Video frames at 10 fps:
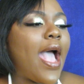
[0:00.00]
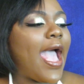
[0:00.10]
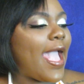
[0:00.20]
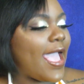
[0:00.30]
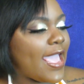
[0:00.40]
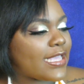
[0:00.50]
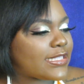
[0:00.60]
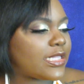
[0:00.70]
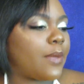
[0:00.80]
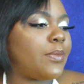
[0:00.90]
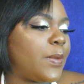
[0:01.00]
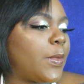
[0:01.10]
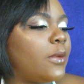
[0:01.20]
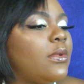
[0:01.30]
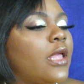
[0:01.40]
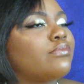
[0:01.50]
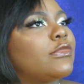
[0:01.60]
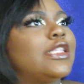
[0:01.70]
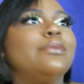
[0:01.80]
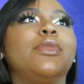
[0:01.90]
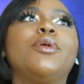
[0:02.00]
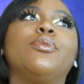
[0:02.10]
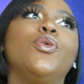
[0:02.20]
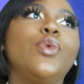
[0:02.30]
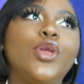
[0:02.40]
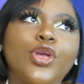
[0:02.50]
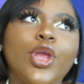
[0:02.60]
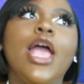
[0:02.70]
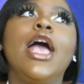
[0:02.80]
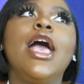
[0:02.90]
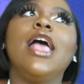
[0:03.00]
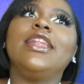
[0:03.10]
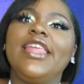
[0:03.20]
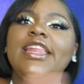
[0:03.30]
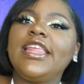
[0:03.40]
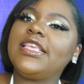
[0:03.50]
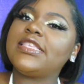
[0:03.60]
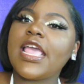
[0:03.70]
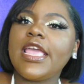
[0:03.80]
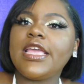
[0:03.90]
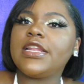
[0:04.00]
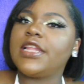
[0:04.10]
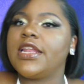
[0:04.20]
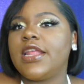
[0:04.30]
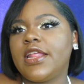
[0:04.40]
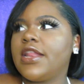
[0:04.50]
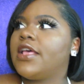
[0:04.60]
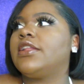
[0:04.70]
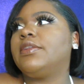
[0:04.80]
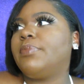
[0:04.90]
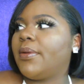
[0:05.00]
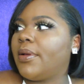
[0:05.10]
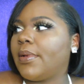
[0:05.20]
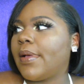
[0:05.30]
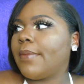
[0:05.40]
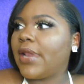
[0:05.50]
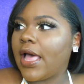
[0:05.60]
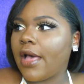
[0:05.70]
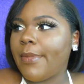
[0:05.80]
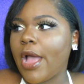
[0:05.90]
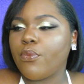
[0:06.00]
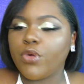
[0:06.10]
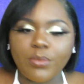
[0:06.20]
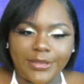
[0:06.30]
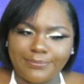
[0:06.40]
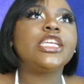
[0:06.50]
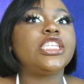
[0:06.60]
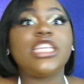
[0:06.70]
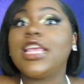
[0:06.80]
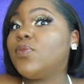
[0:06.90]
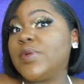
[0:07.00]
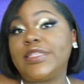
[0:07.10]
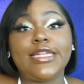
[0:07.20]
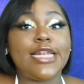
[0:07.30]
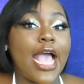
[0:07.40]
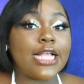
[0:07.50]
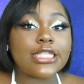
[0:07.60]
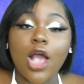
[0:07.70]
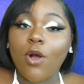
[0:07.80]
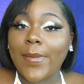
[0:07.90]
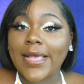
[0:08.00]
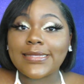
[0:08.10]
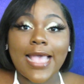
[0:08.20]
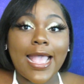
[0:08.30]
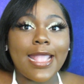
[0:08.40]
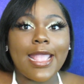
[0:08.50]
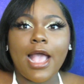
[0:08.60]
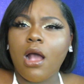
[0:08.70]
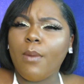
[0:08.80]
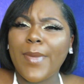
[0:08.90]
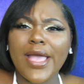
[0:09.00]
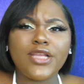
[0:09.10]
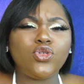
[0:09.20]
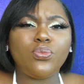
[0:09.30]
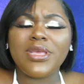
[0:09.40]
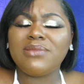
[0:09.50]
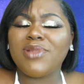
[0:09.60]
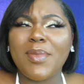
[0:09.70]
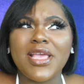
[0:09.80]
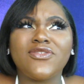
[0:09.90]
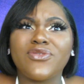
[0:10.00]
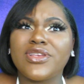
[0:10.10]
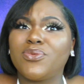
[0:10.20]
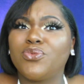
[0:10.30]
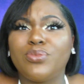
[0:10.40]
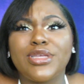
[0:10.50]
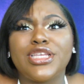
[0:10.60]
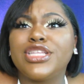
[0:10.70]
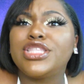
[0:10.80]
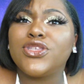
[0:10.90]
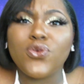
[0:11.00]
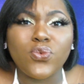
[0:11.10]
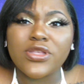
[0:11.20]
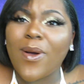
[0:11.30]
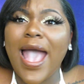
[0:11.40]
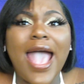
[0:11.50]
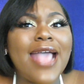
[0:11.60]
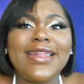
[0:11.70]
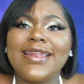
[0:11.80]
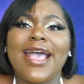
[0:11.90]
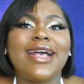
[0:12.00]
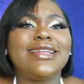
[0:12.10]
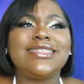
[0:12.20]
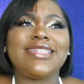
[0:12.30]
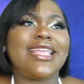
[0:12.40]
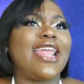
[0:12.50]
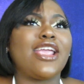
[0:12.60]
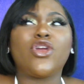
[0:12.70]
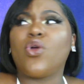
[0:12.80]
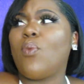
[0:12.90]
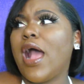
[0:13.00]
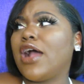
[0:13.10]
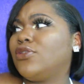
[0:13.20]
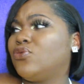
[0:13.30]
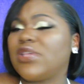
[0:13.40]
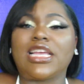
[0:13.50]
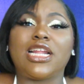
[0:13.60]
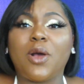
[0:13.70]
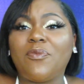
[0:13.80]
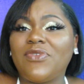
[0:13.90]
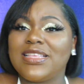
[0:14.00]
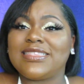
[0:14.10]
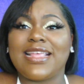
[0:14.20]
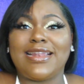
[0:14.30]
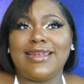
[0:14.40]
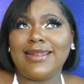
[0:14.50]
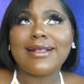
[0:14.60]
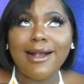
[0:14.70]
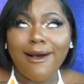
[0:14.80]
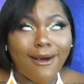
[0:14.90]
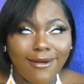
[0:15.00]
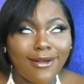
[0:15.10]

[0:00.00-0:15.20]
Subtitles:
I asked Big Mama, I'm like, Big Mama, you were here. Didn't he say da da da blah blah blah blah about Ruby? She was not on my side at all. Mind you, Big Mama is friends with Ruby too. So I did not understand, like, girl, why are you taking up for this nigga?